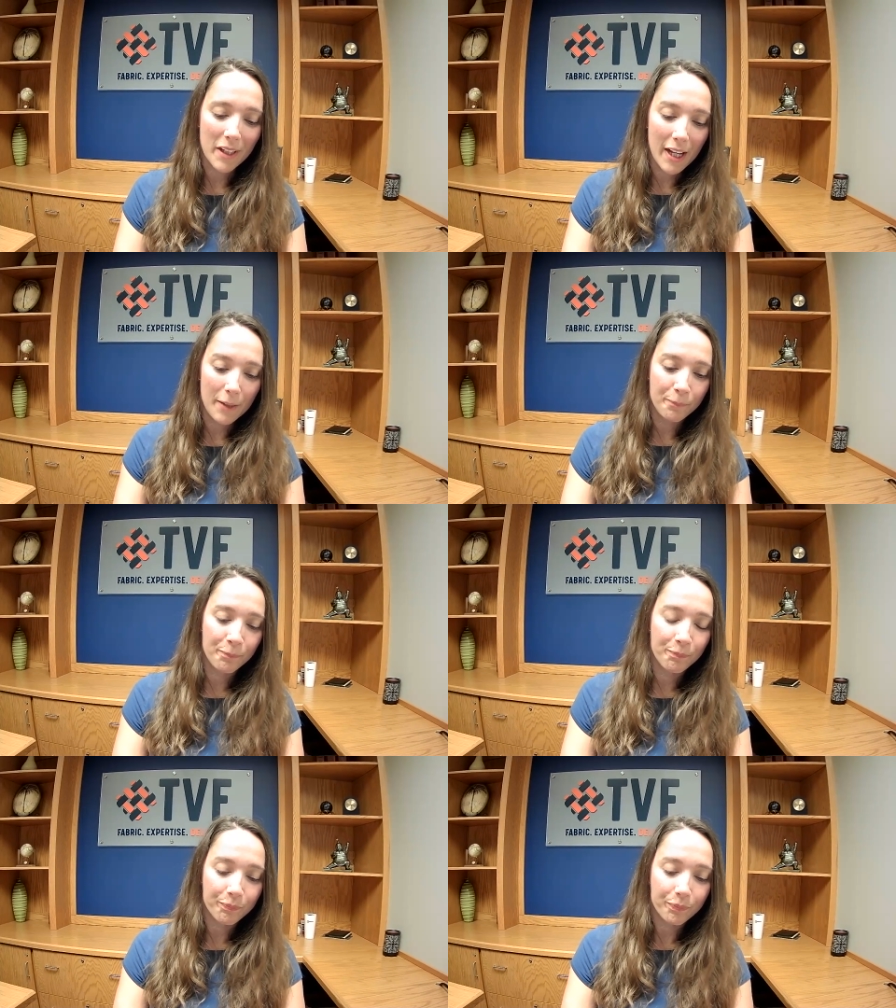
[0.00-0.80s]
Okay.
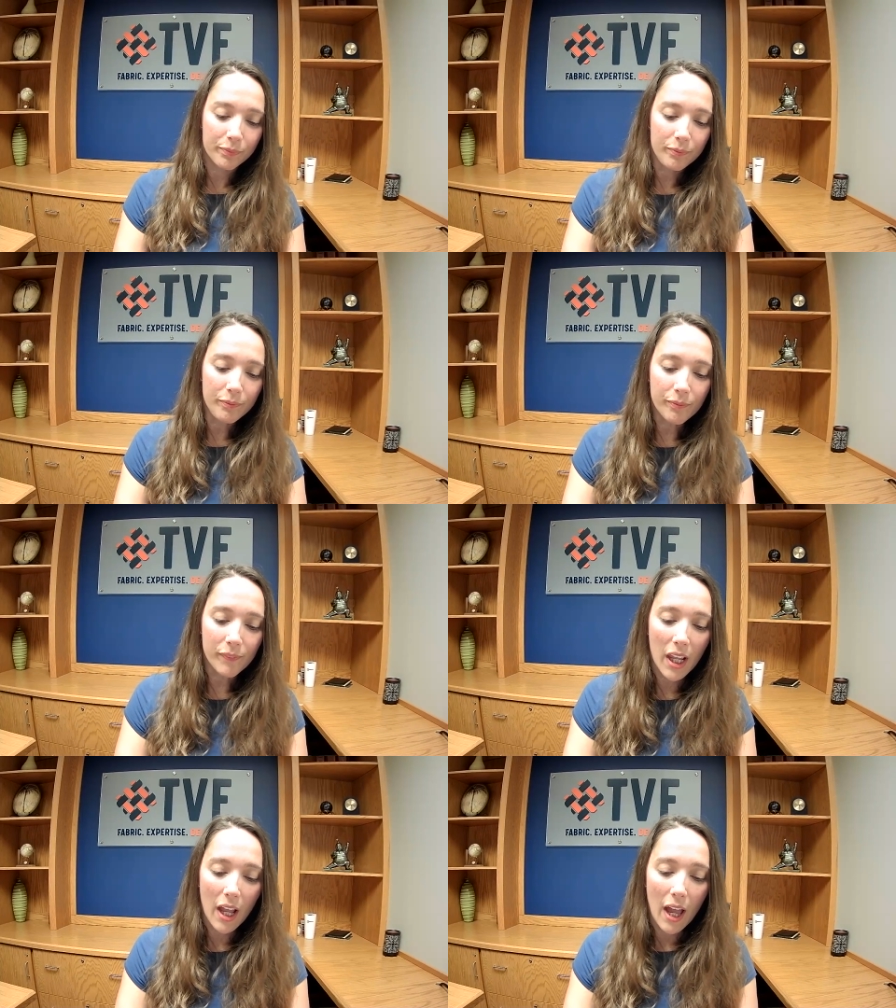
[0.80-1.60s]

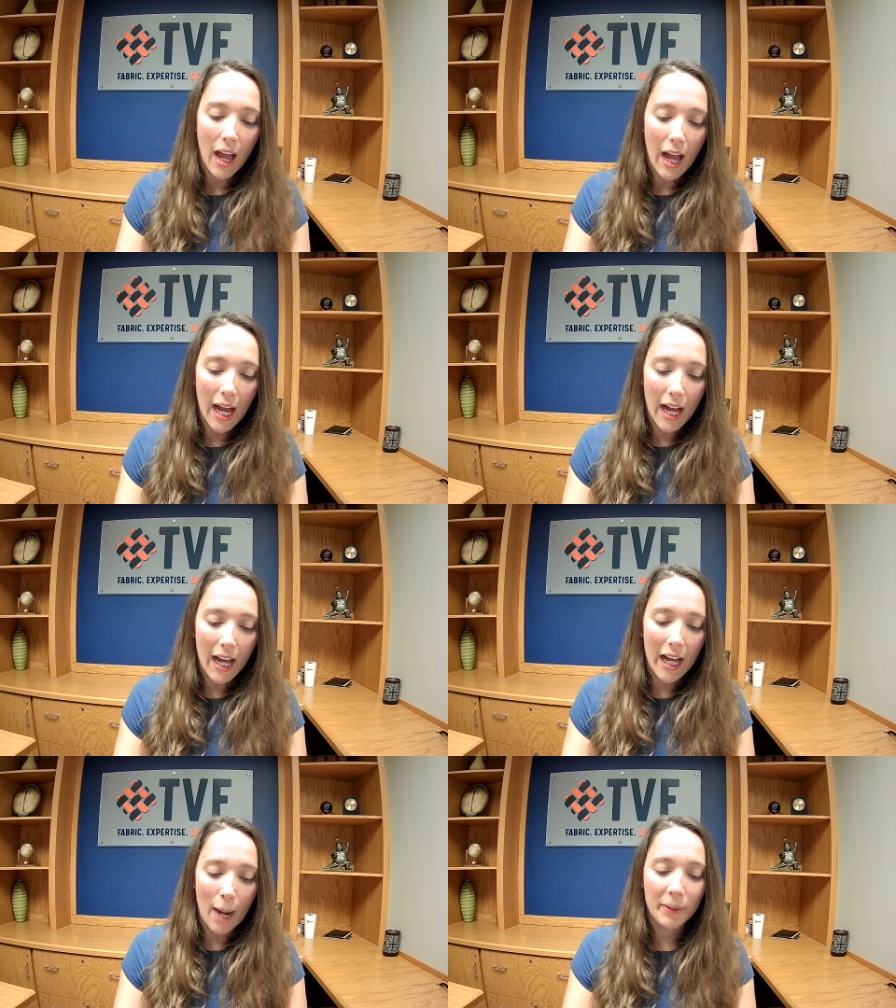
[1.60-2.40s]

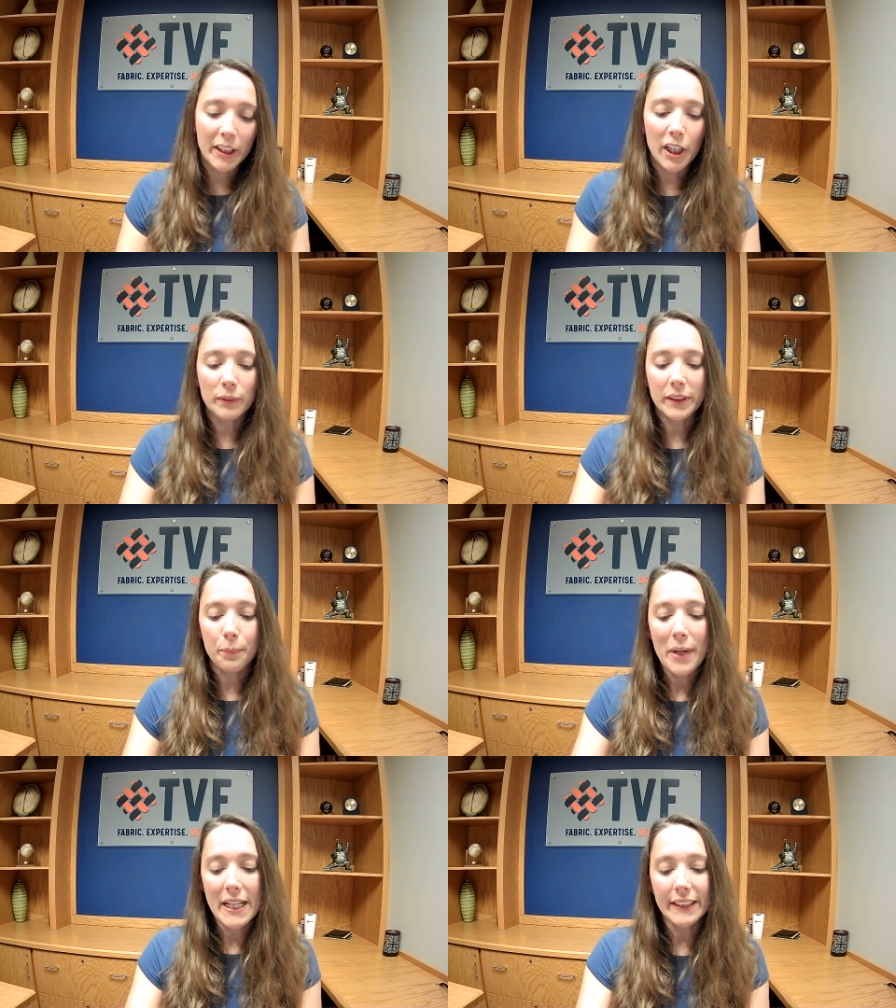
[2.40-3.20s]
I'm gonna go with
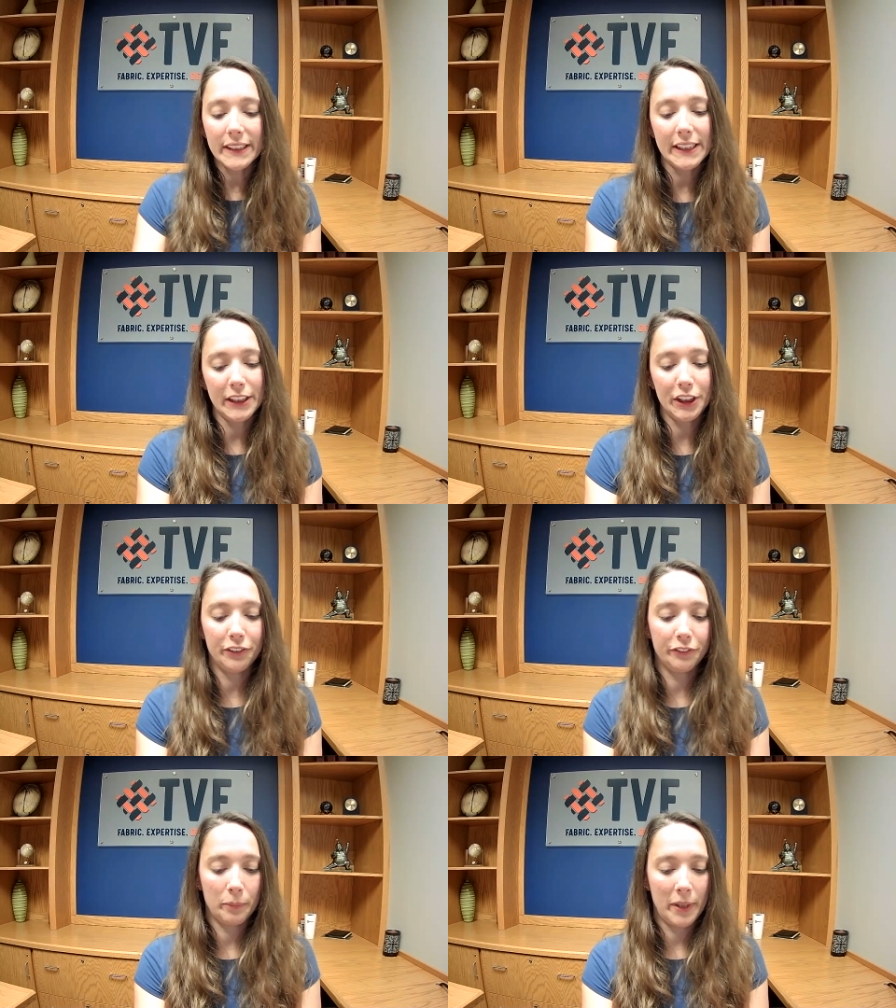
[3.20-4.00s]
Penn
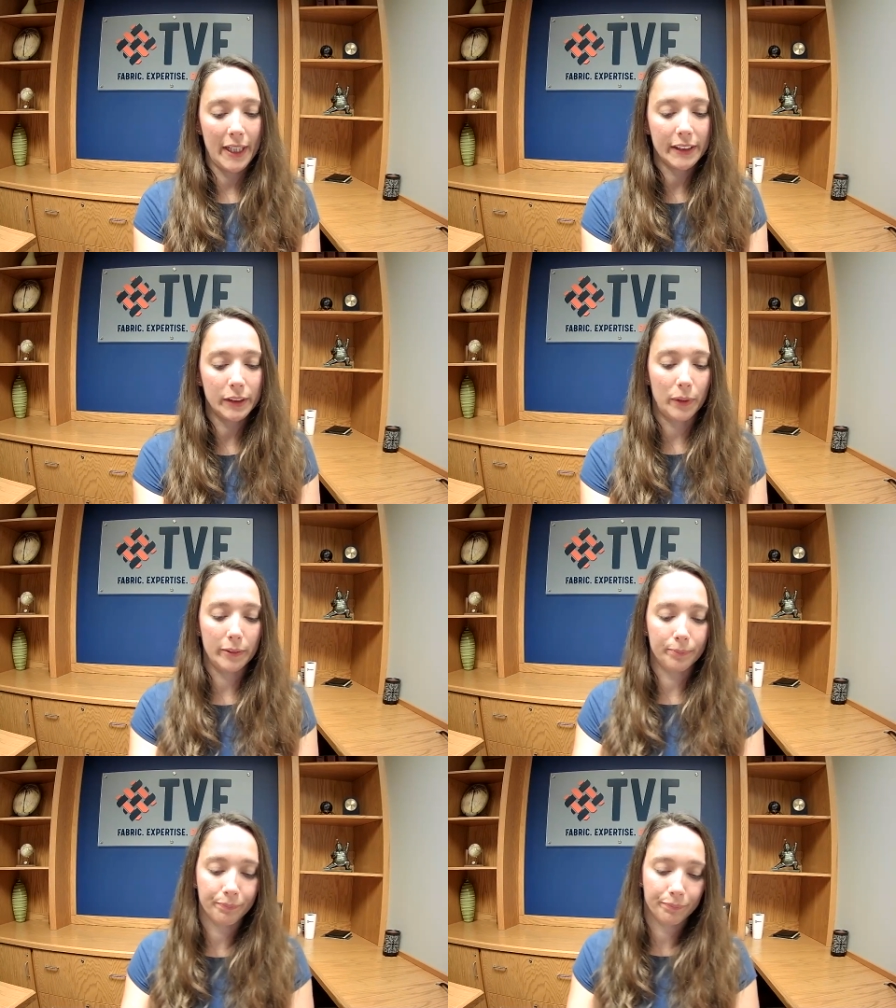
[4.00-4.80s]
Station for my next one.